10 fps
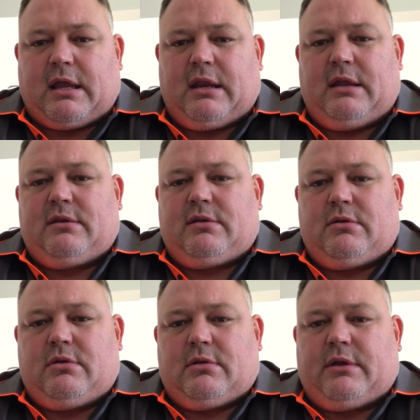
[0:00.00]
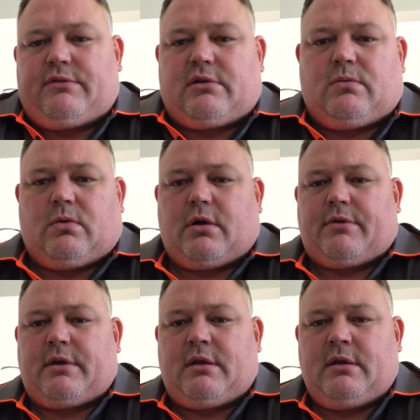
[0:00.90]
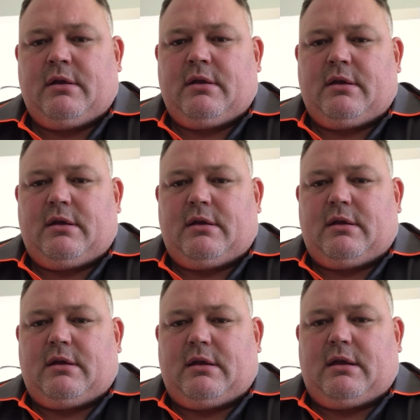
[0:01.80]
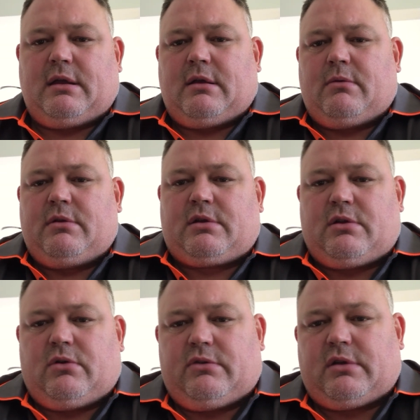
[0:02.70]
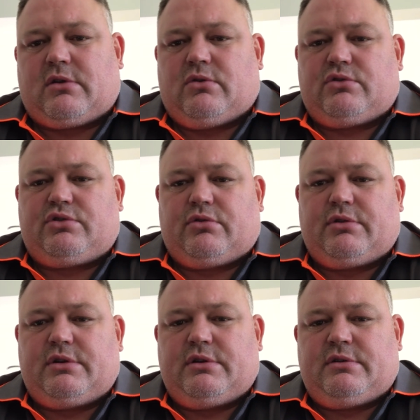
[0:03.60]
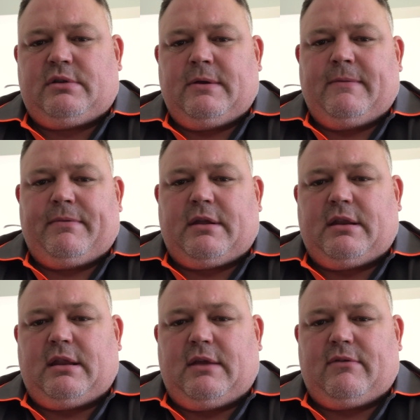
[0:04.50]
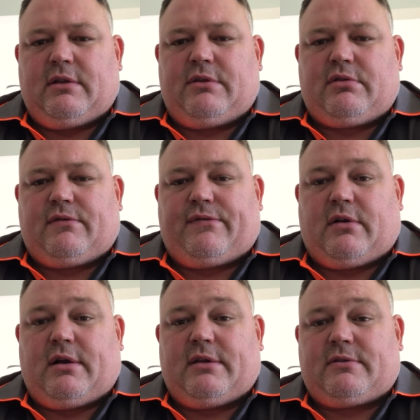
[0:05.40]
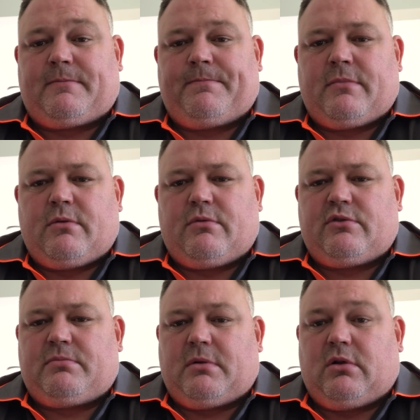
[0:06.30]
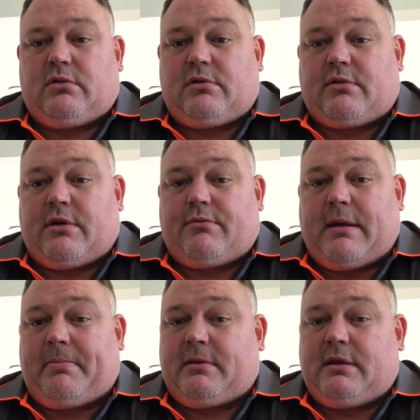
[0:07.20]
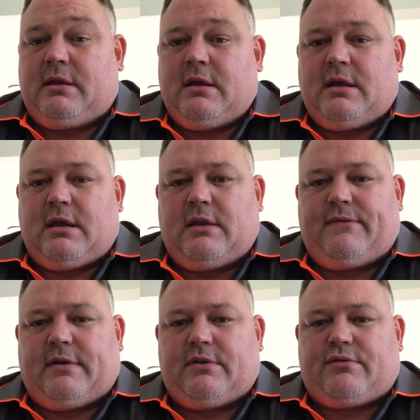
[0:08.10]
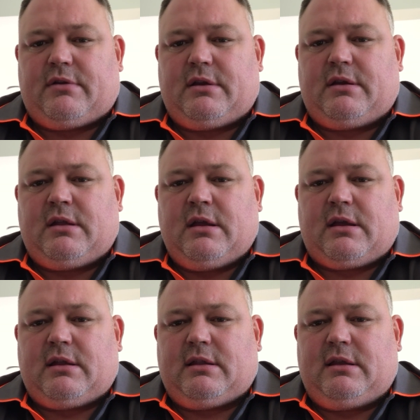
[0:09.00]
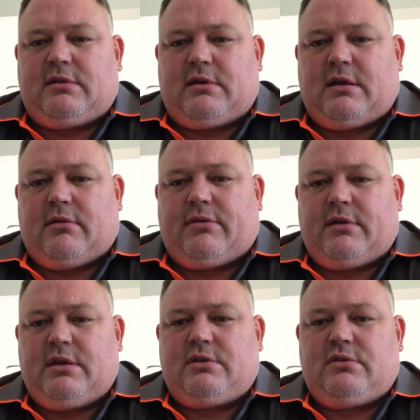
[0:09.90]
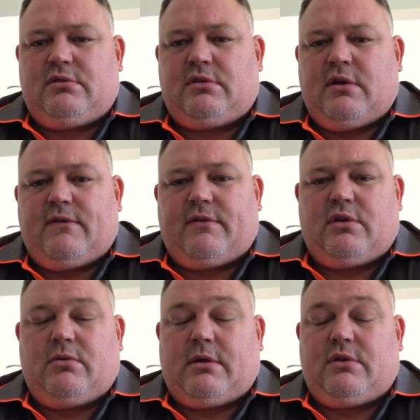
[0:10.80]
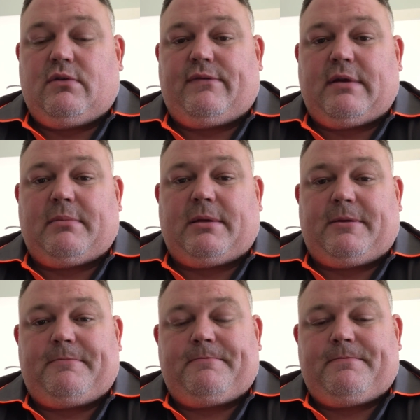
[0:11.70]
get into your electrical wiring, which can also cause shortages and even electrical fires, whereas mould can grow rapidly and if untreated can lead to health issues for you and your family.